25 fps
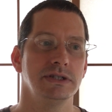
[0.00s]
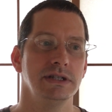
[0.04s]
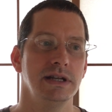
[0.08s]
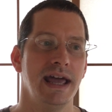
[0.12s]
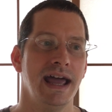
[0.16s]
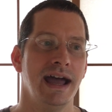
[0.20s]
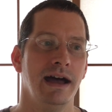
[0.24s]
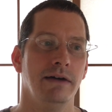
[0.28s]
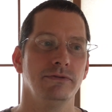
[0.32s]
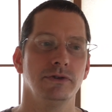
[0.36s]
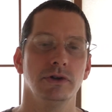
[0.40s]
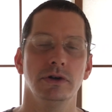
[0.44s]
and
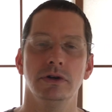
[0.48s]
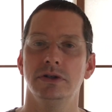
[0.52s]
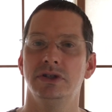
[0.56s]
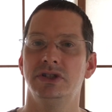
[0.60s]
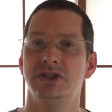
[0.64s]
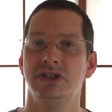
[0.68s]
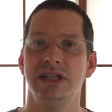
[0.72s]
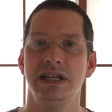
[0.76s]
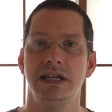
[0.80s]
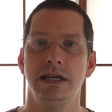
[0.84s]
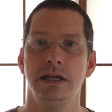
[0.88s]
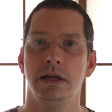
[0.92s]
after
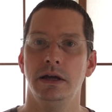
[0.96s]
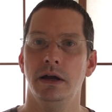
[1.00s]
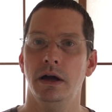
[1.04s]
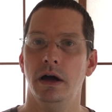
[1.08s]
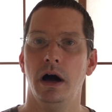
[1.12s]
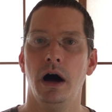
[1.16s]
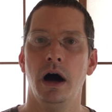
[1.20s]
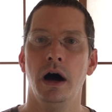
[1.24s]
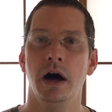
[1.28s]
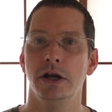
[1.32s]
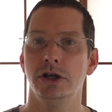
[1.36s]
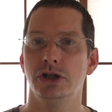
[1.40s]
seeing
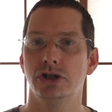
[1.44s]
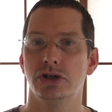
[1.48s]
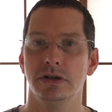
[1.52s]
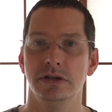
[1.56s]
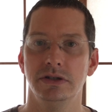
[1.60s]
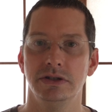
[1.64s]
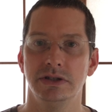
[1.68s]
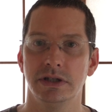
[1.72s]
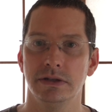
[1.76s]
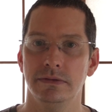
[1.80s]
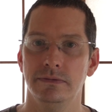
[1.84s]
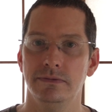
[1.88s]

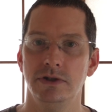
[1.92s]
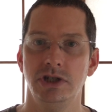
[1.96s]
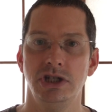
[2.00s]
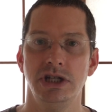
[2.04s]
hundreds of